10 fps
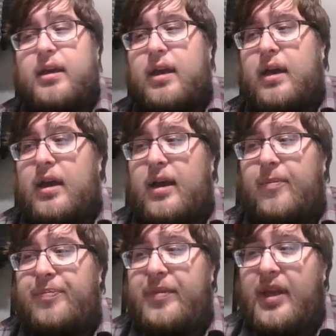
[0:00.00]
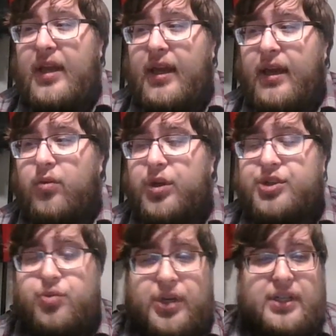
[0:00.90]
um,
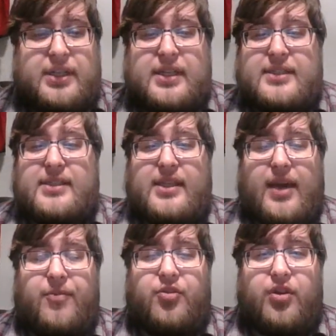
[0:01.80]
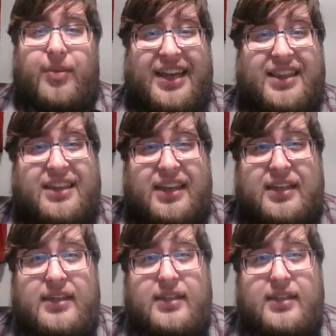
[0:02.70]
which really does stem from, I think,